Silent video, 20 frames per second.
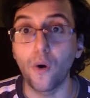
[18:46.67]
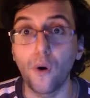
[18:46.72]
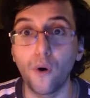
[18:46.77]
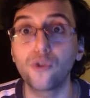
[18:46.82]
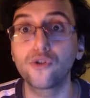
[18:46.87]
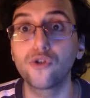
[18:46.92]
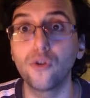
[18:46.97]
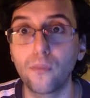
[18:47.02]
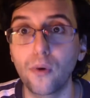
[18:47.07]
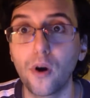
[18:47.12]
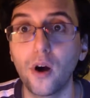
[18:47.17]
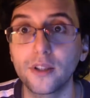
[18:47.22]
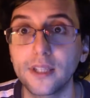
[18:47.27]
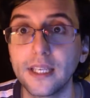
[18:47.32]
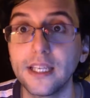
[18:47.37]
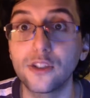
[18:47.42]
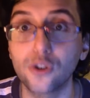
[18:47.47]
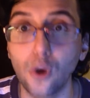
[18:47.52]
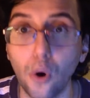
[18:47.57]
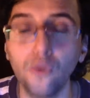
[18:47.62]
also brought
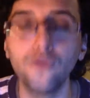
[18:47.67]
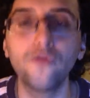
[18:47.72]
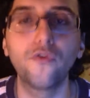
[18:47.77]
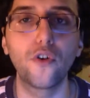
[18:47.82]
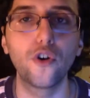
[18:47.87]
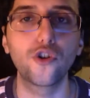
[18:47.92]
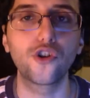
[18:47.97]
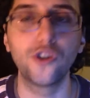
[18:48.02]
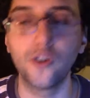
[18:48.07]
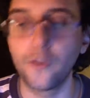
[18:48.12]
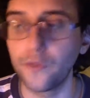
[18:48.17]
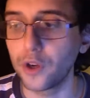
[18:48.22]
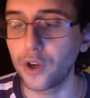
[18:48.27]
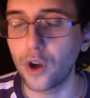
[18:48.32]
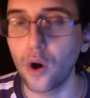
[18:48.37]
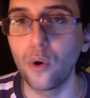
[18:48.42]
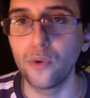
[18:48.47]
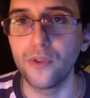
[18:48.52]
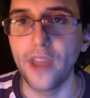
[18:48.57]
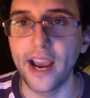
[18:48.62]
its own version of the
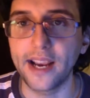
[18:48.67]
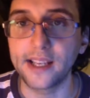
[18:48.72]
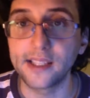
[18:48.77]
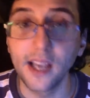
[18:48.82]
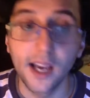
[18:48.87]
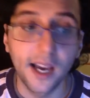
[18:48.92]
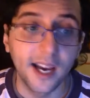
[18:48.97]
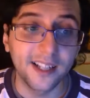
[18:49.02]
codex?